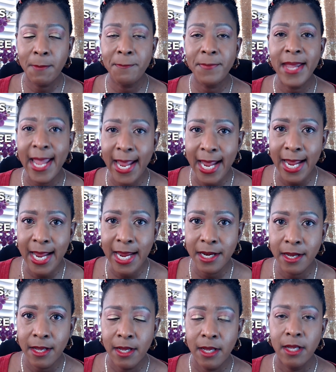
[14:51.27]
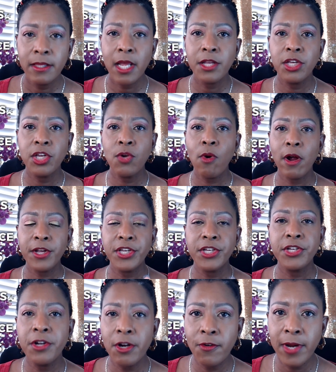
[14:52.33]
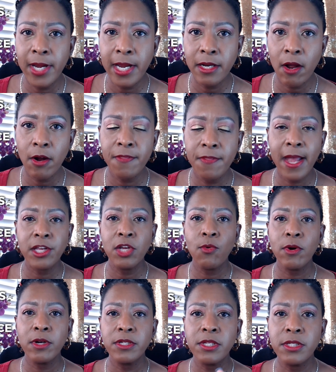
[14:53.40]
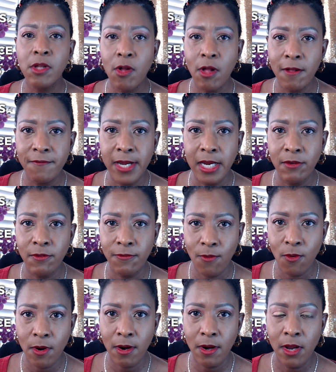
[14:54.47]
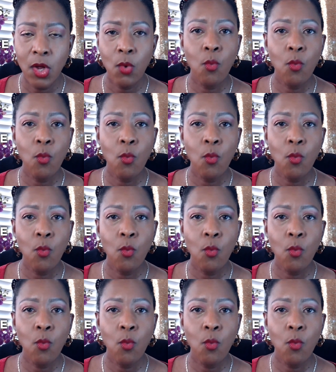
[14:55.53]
pain that you are curing or that you are solving for?